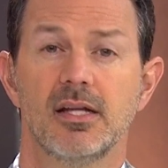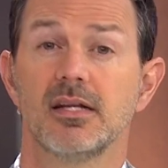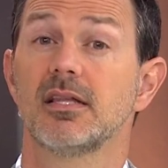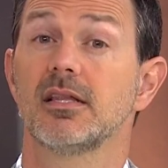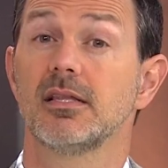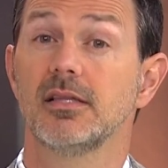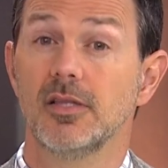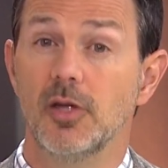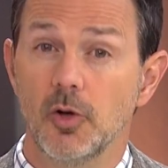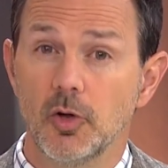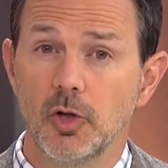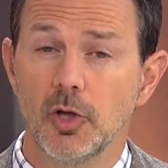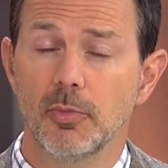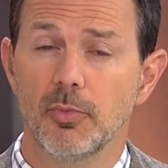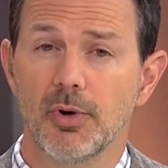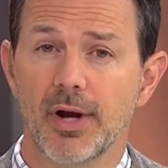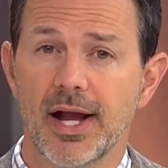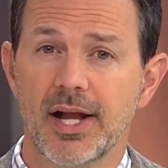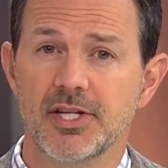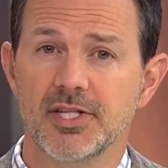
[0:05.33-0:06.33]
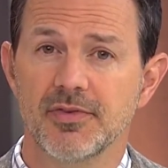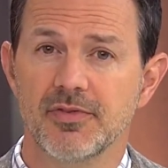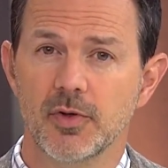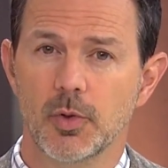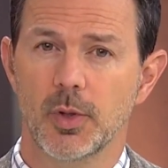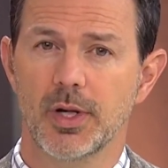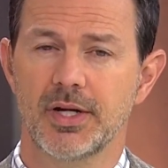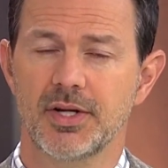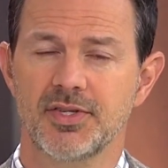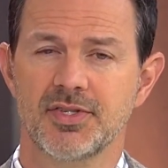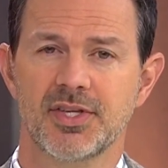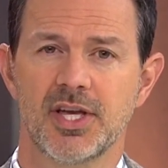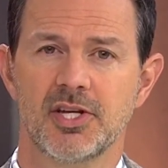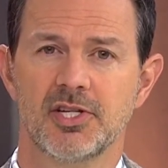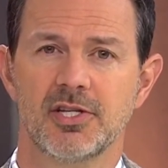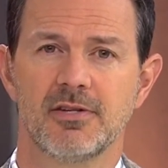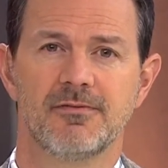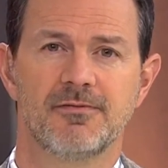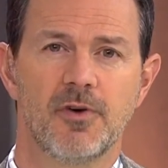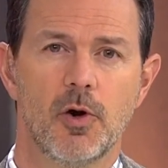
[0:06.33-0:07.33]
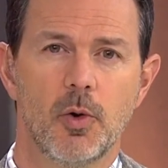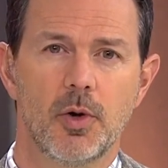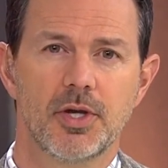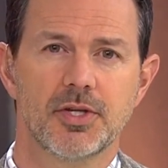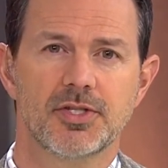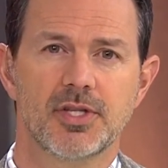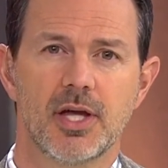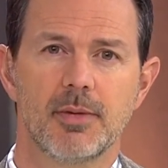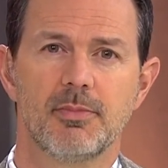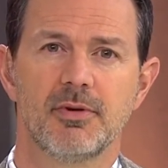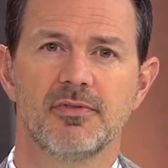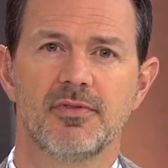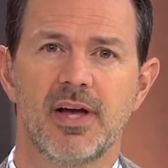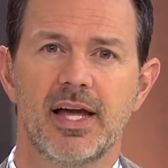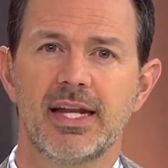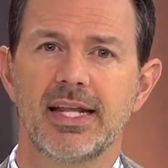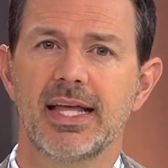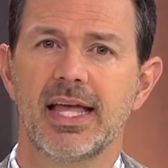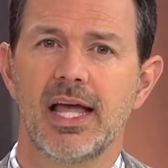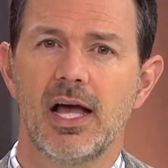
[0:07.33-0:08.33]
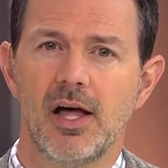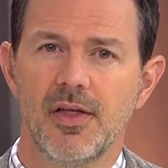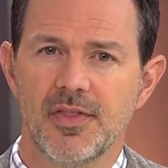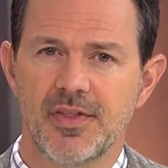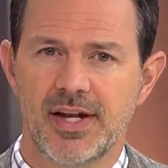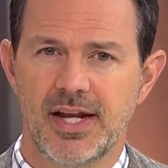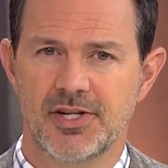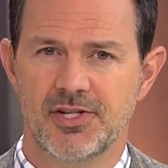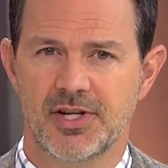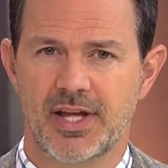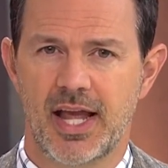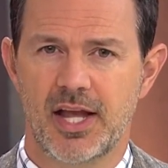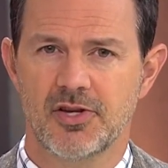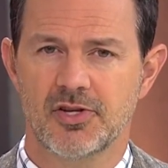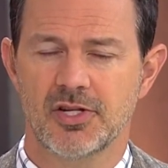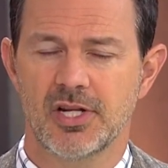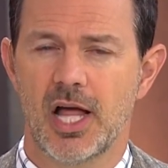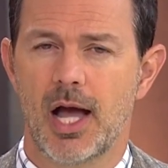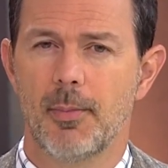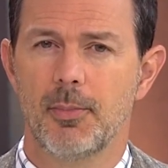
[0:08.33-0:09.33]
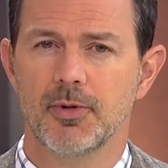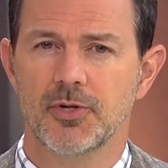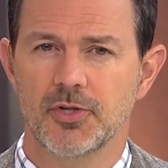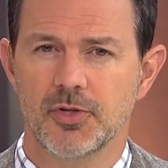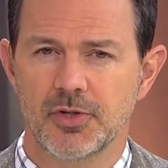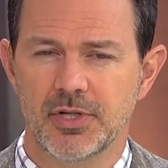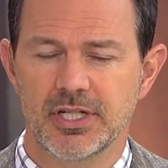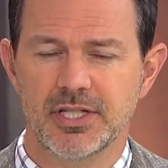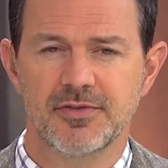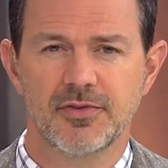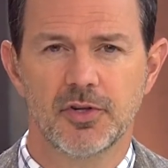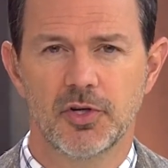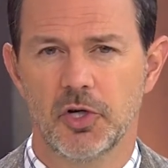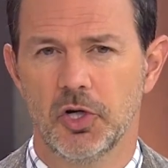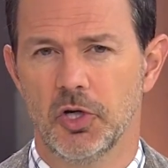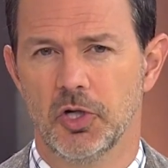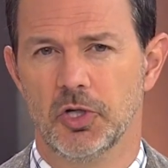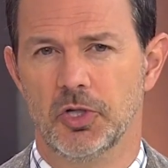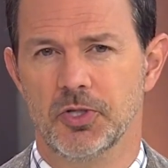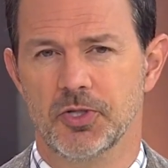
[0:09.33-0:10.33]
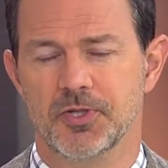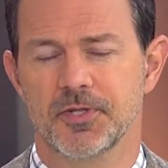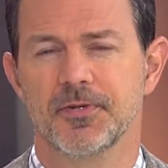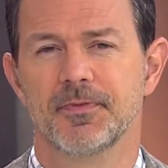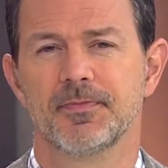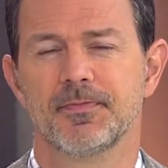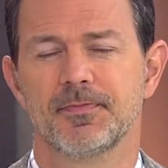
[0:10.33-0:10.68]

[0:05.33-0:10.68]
to the local branch of an organization focused on providing health and educational opportunities for girls.